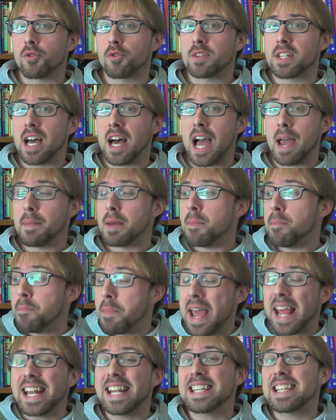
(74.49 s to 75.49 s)
through time and
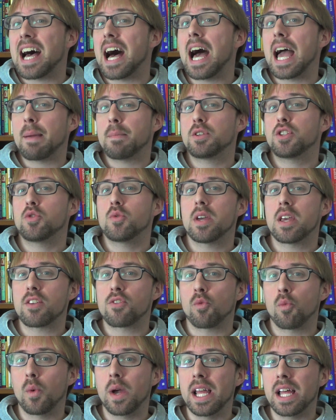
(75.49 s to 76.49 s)
bend time to
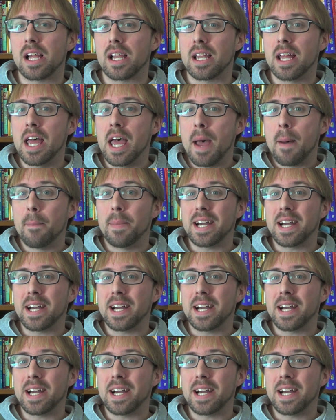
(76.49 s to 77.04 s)
his will,